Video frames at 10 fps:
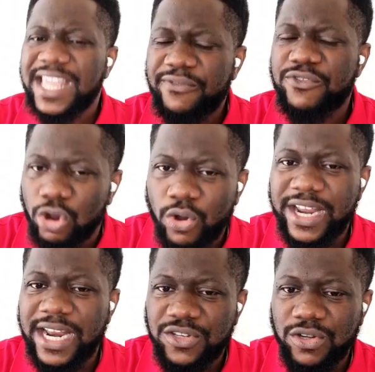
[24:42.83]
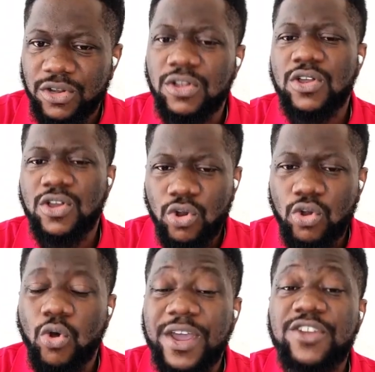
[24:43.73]
if you're going at all,
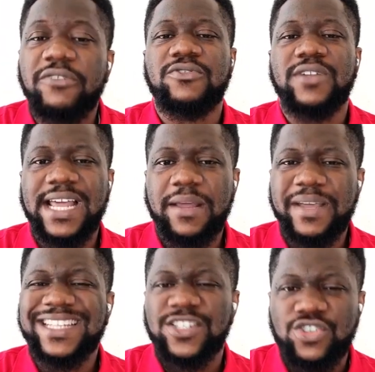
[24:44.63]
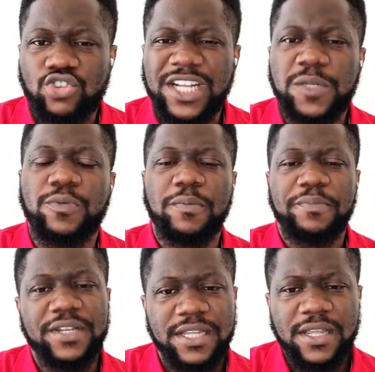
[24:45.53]
go in your full element, dress
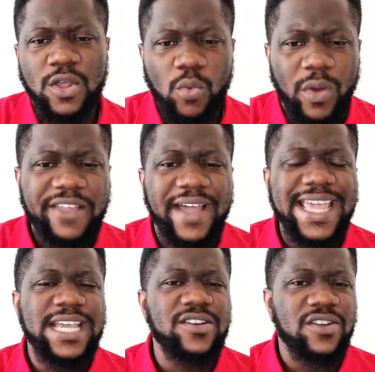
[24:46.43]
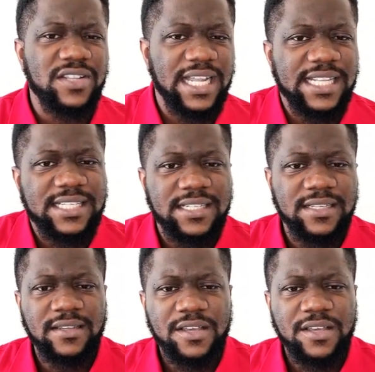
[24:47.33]
properly. What if I ignore that?